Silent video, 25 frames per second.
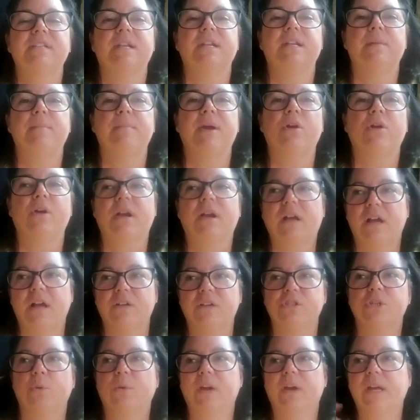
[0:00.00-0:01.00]
in America.
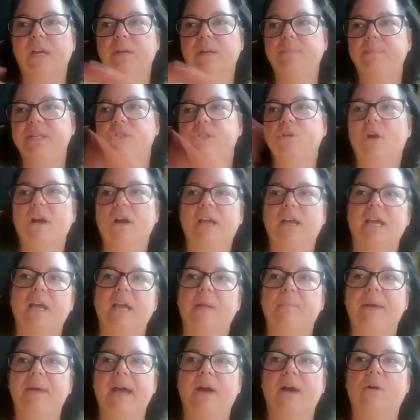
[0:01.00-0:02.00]
So we're going to be talking
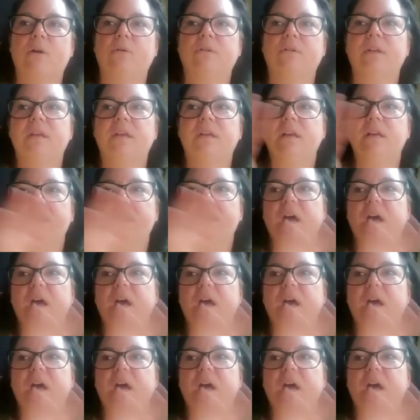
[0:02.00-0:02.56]
about,